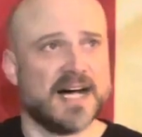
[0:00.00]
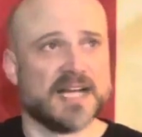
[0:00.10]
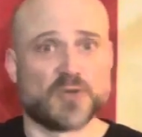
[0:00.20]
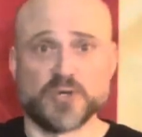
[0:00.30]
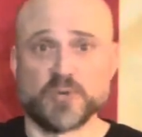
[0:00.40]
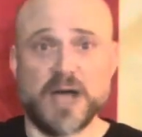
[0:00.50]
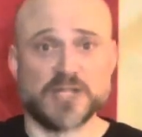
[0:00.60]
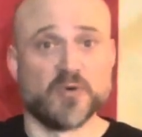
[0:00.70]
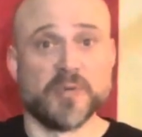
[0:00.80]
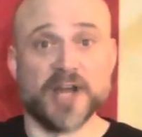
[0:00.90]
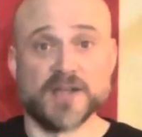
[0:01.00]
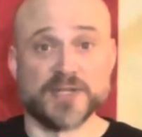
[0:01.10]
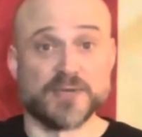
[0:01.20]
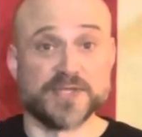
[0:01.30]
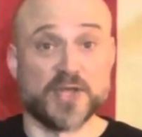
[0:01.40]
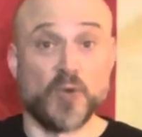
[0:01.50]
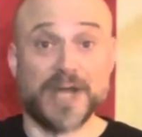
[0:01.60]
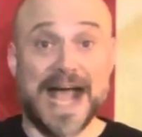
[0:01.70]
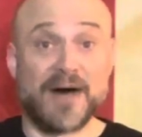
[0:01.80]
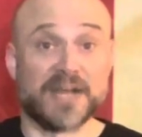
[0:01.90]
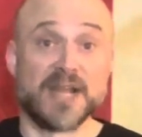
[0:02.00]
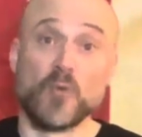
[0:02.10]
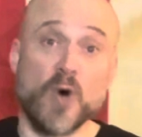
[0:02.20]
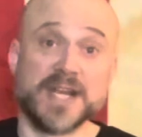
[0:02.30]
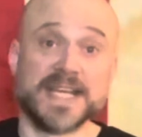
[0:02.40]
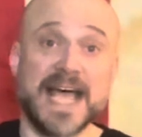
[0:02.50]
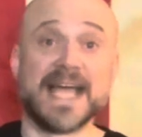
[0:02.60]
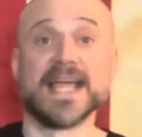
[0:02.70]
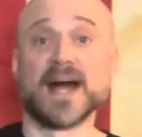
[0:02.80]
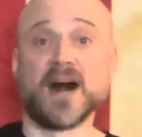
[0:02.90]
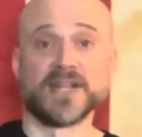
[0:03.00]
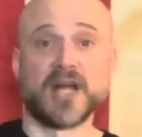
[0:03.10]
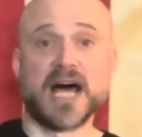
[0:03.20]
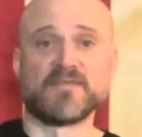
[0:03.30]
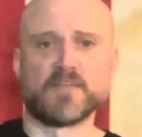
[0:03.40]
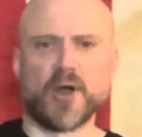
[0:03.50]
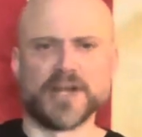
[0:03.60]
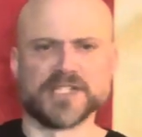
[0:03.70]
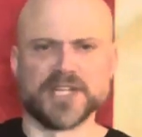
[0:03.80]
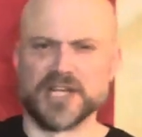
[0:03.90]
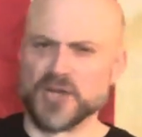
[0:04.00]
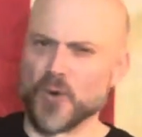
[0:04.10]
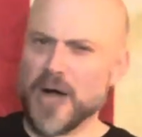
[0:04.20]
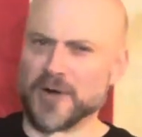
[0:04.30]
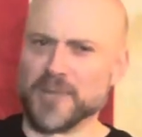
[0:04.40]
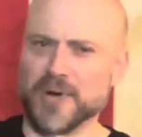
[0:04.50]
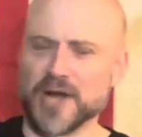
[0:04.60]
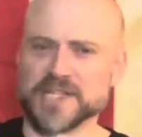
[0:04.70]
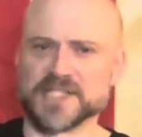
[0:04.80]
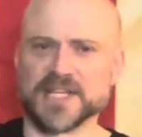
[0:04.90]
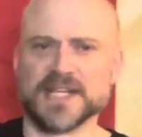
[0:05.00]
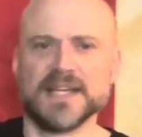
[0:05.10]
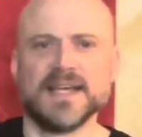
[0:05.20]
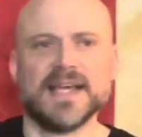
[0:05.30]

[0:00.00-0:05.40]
Torture Box Woman also sold out in one day online for Party City. You're welcome, Party City.